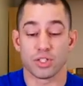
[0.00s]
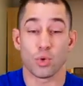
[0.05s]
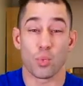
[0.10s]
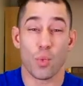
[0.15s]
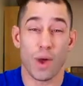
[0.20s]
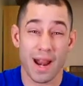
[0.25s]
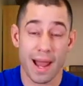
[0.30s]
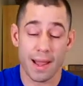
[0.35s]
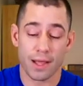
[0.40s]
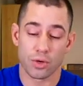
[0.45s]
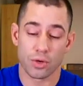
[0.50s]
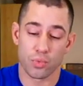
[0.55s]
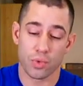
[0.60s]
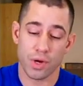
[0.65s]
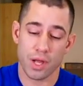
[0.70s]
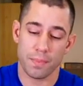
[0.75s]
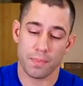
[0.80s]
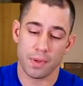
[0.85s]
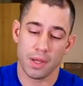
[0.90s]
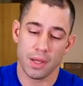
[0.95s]
So when I
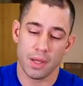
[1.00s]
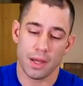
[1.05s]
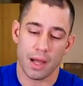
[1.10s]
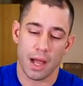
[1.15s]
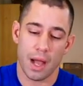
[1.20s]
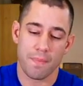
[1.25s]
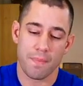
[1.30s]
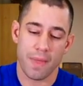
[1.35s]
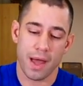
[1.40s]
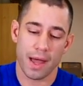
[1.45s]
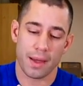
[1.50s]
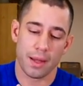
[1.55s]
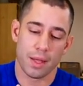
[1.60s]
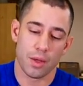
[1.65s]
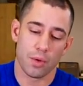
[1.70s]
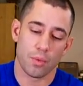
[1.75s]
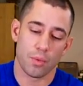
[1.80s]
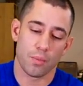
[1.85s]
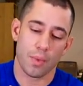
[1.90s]
grip, I'm not